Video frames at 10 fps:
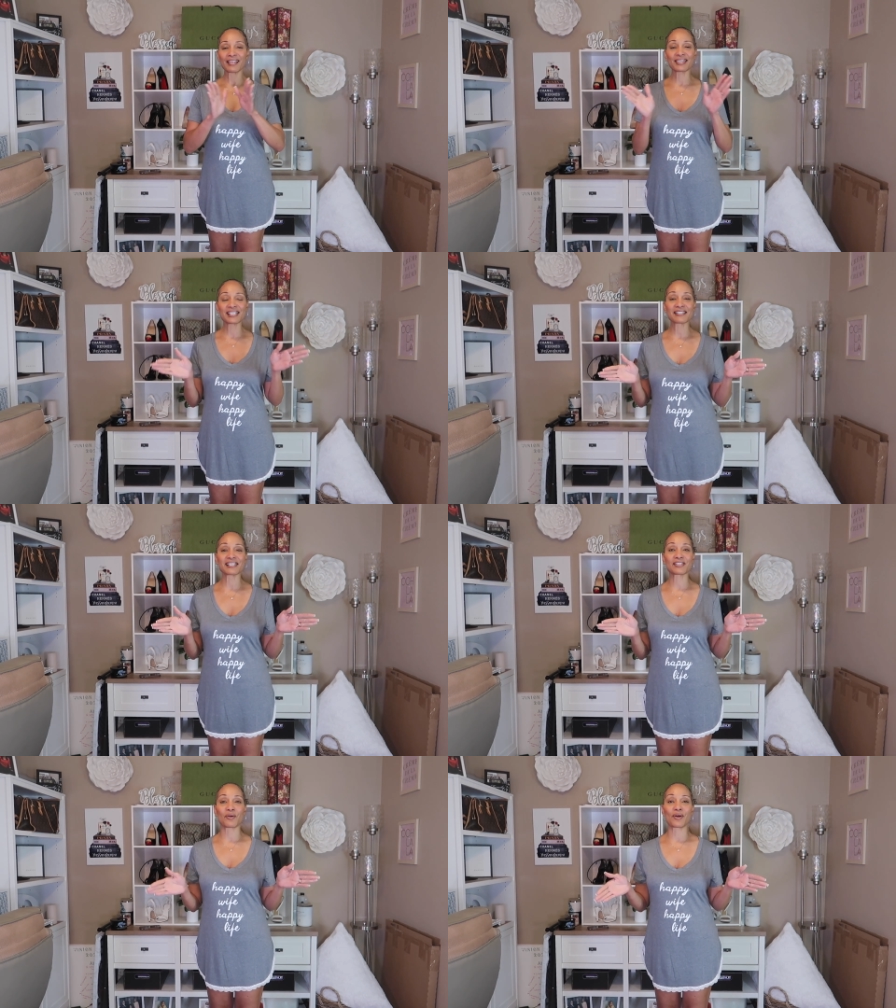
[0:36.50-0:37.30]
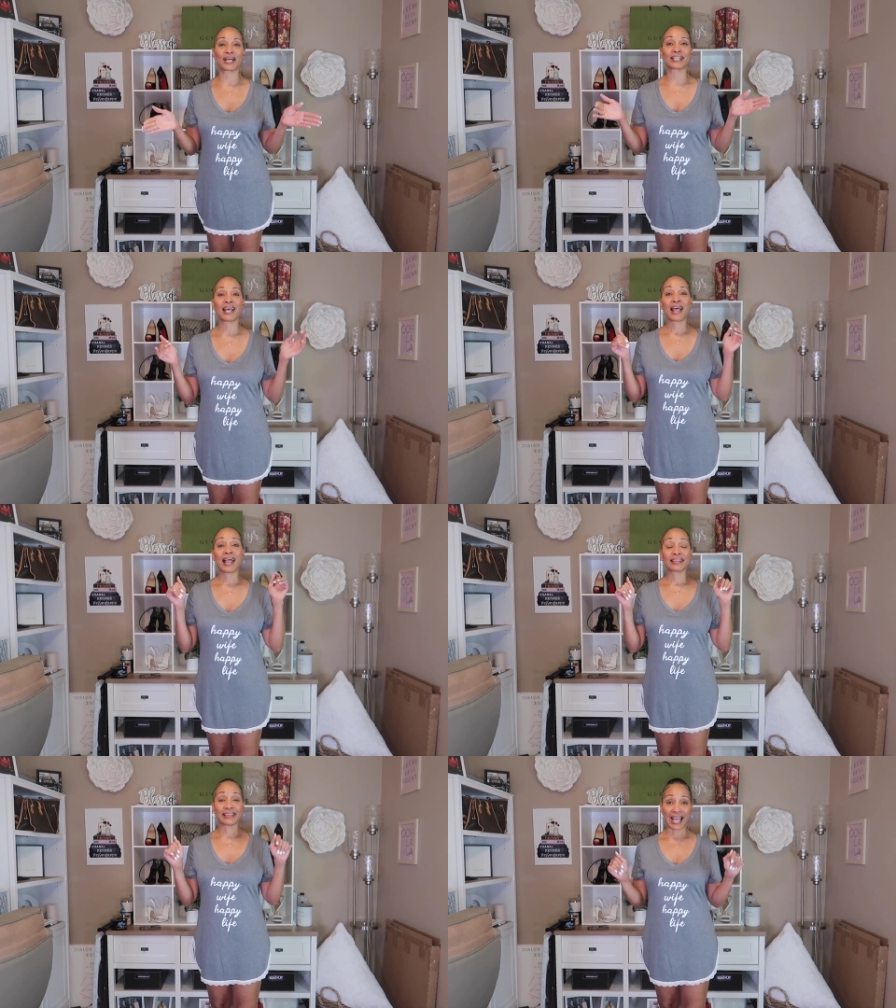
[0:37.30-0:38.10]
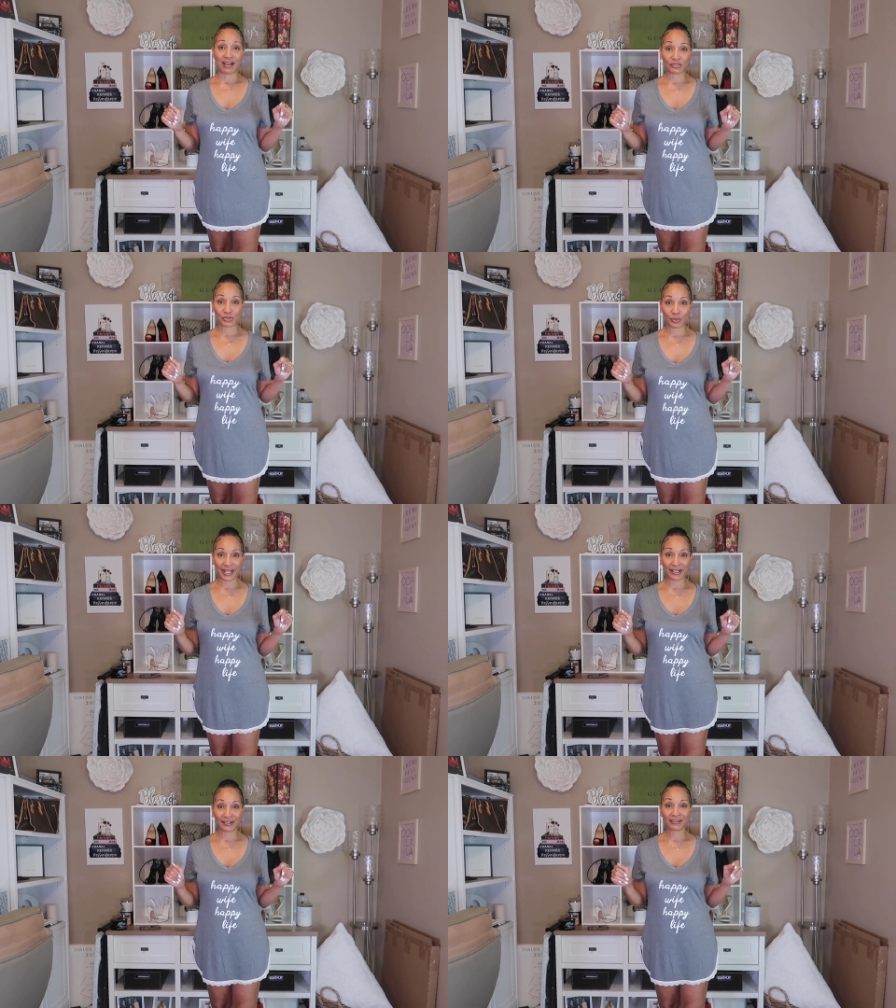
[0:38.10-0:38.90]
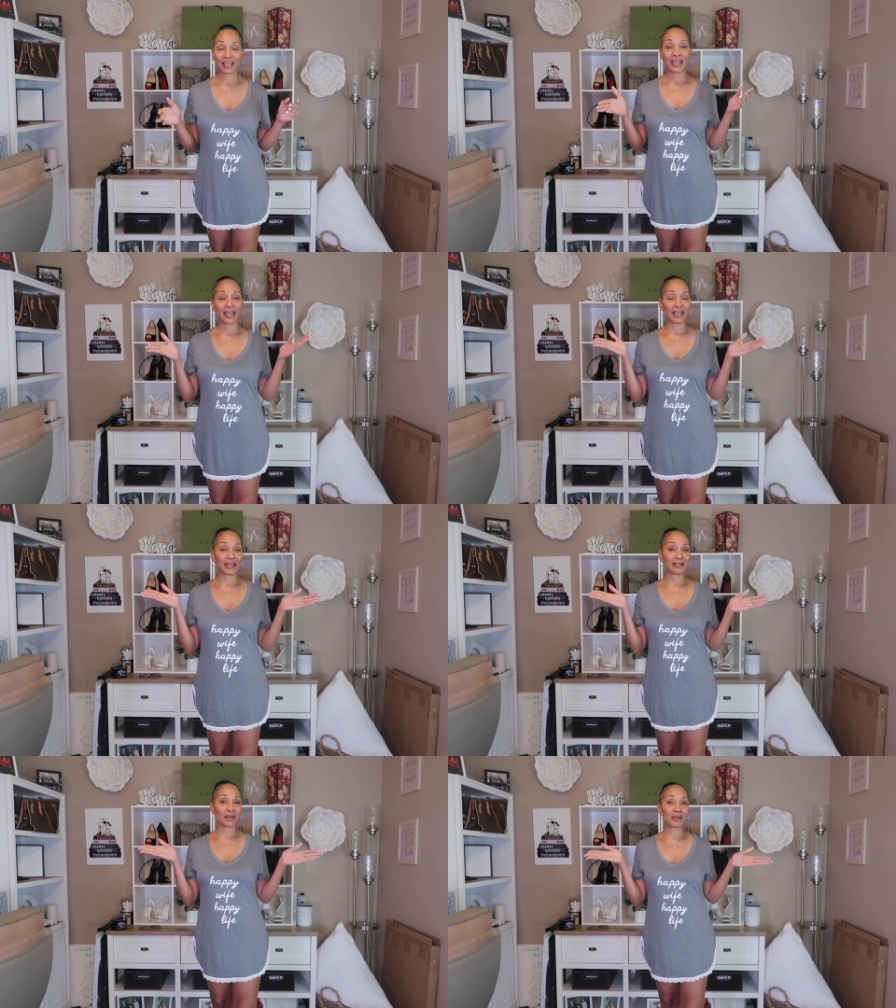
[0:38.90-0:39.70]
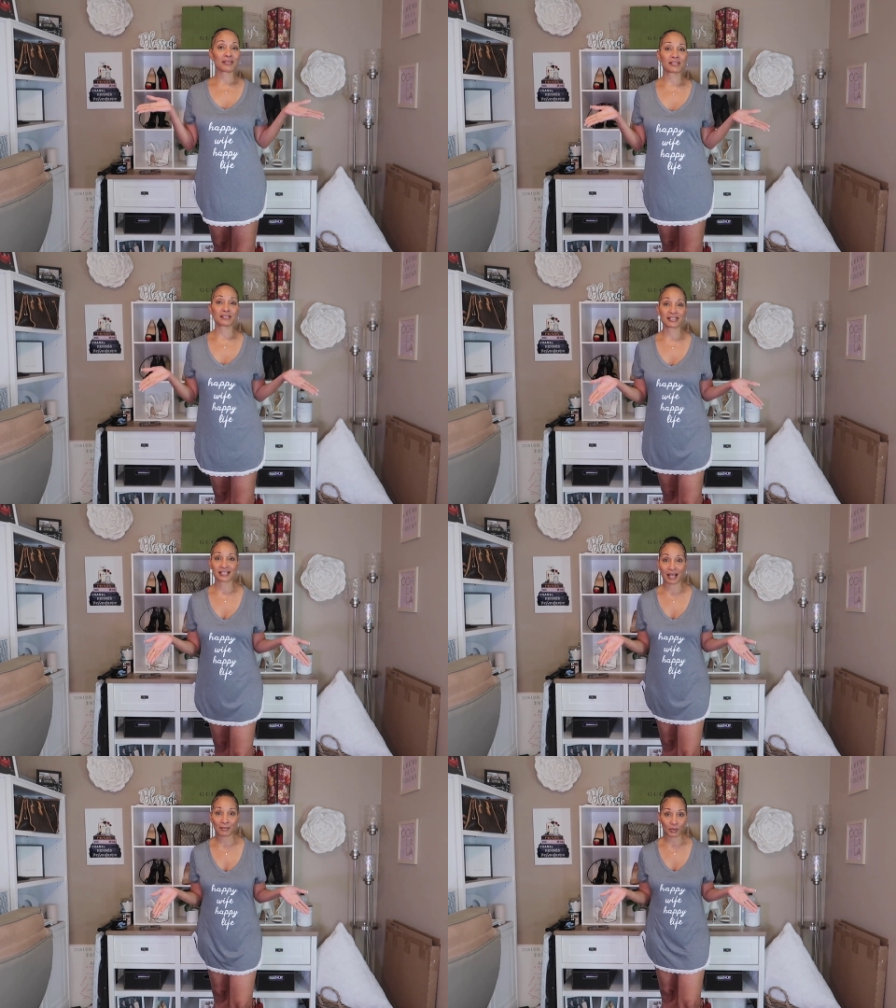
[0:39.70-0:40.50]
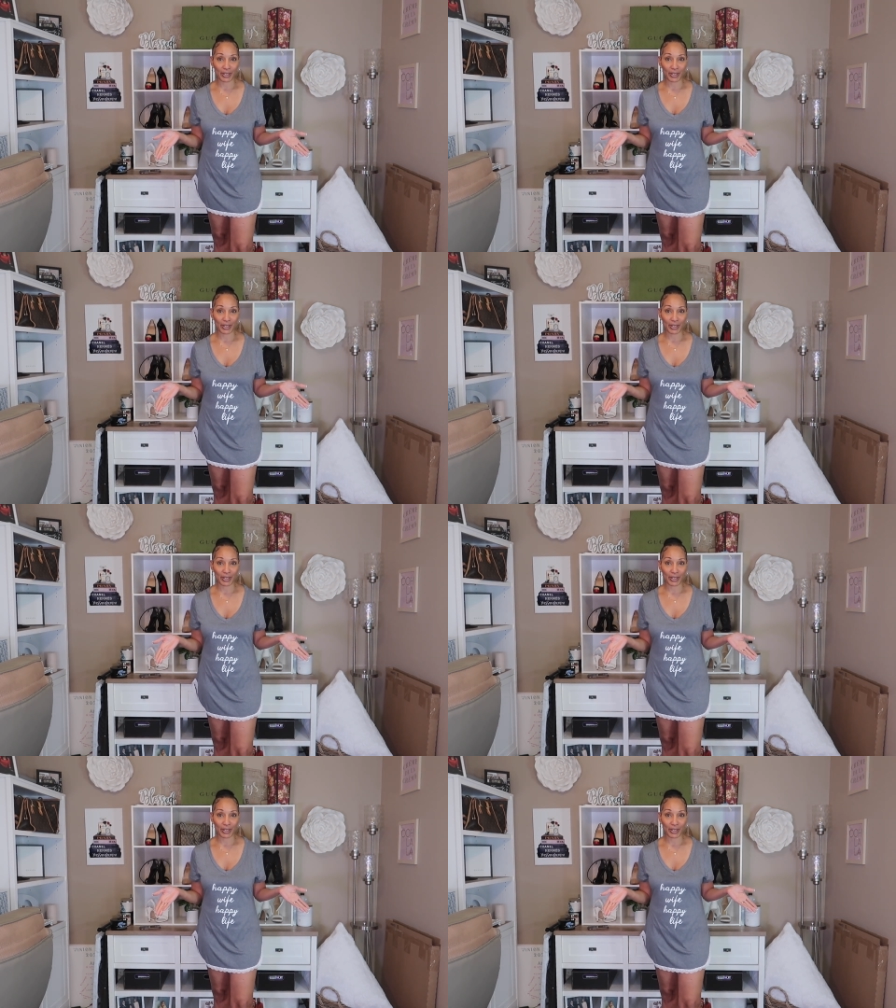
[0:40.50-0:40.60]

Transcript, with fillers: This is on loungewear and summer